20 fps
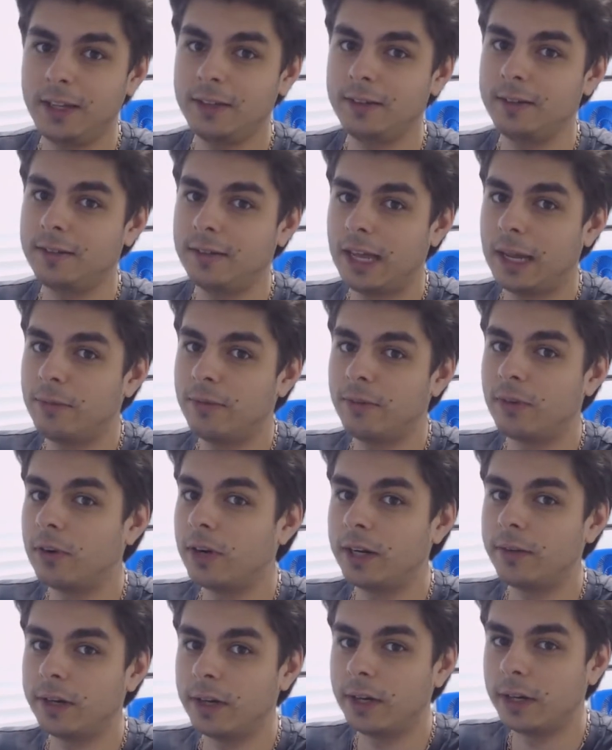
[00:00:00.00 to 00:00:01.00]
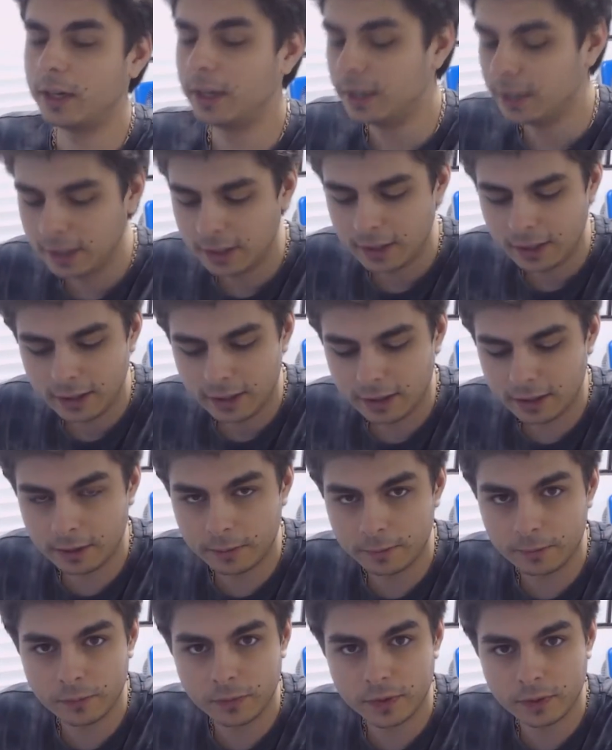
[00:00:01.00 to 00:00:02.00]
the same forever,
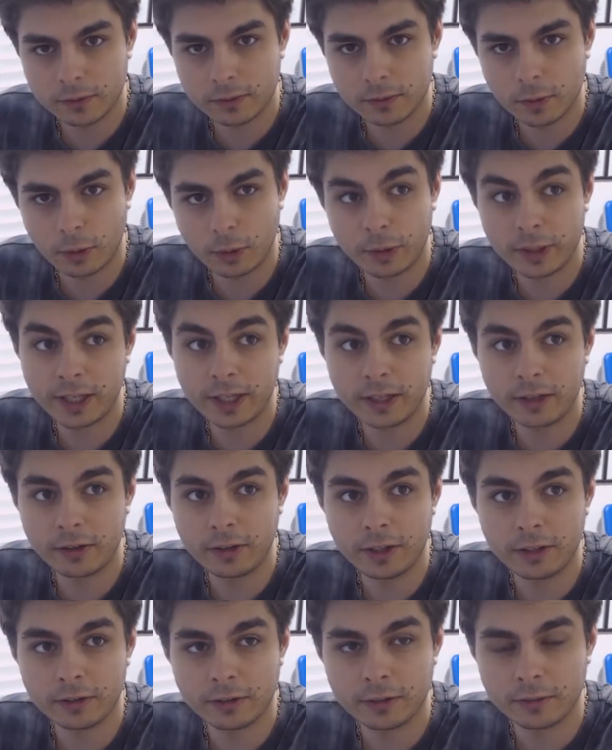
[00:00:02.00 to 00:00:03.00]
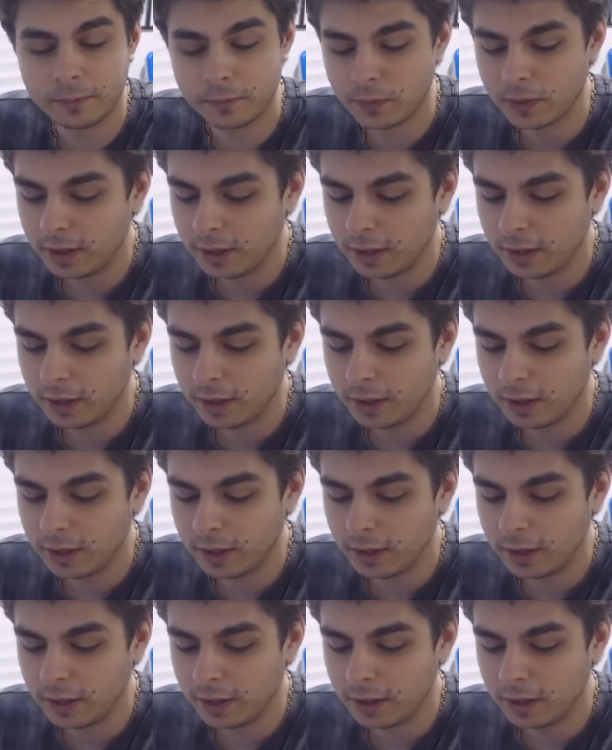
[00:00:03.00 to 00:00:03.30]
or they increase.